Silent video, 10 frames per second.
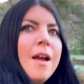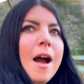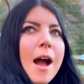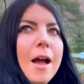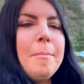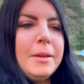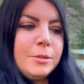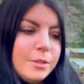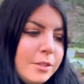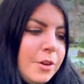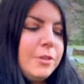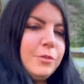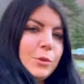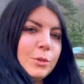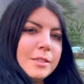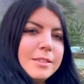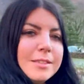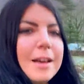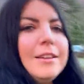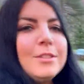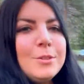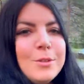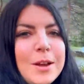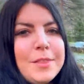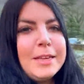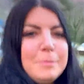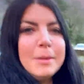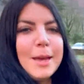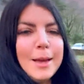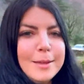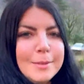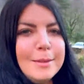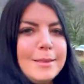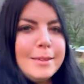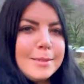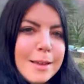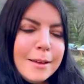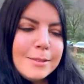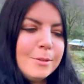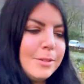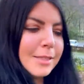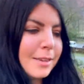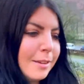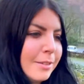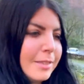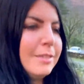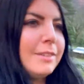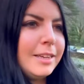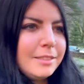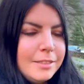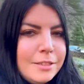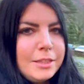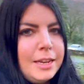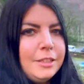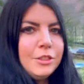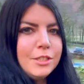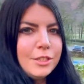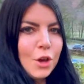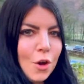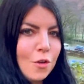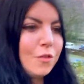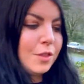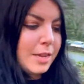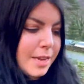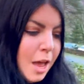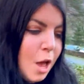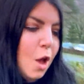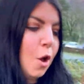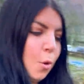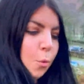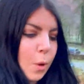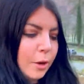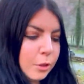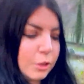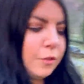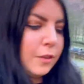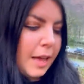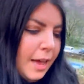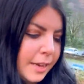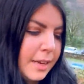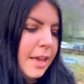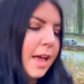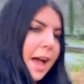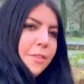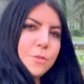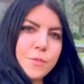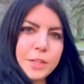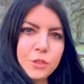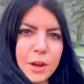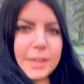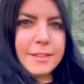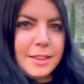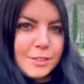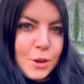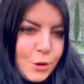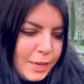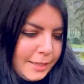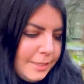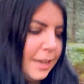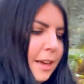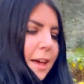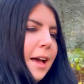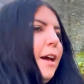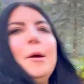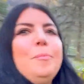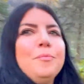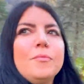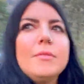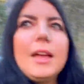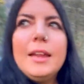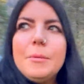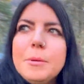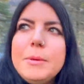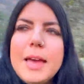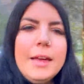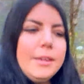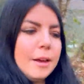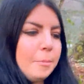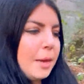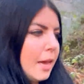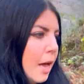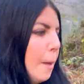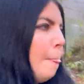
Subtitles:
It's also known as Vortigern's Castle, and that's because this castle is closely related to the legend of the Welsh flag and the red dragon that's on it. And I'm going to be heading up here.